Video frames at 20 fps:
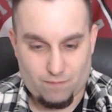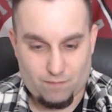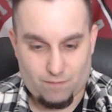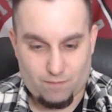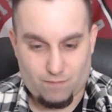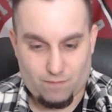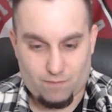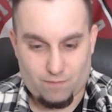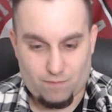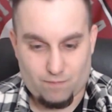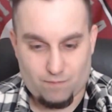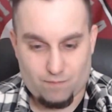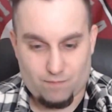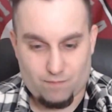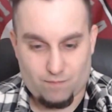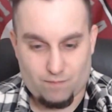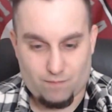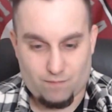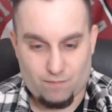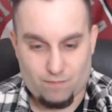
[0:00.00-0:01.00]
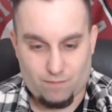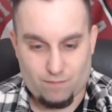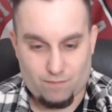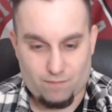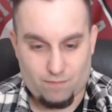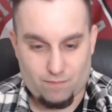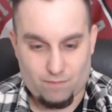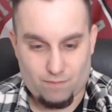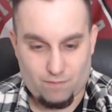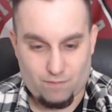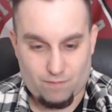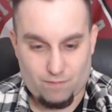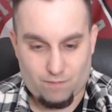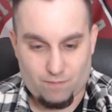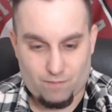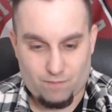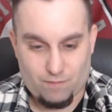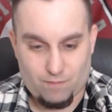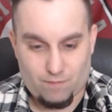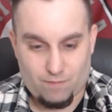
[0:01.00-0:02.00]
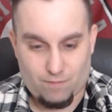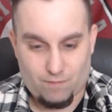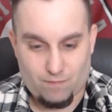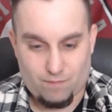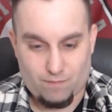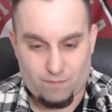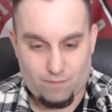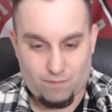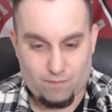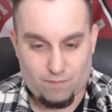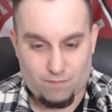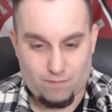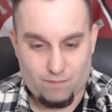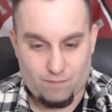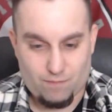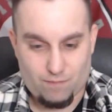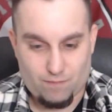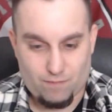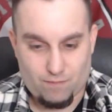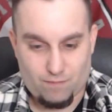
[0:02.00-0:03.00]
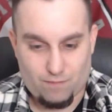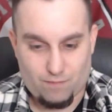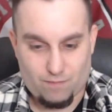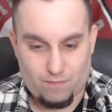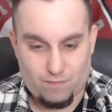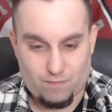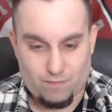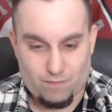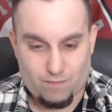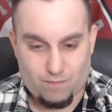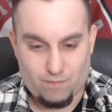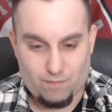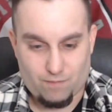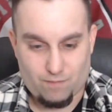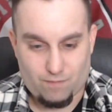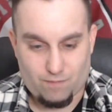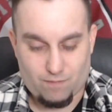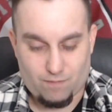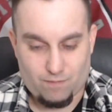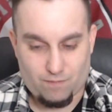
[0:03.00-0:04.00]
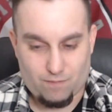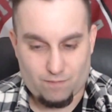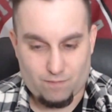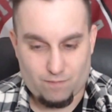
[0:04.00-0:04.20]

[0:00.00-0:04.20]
[no speech]